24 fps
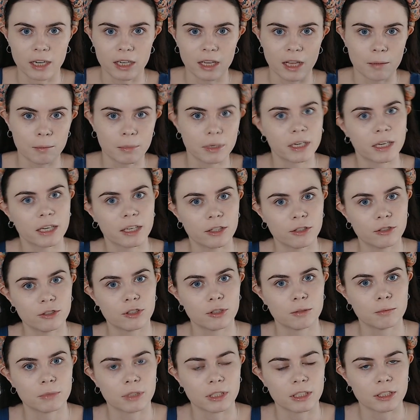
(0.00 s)
Let me get you
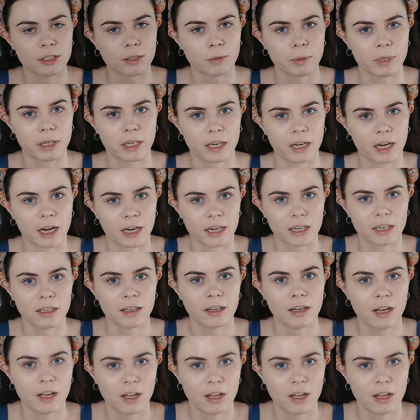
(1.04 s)
zoomed in so we can kind of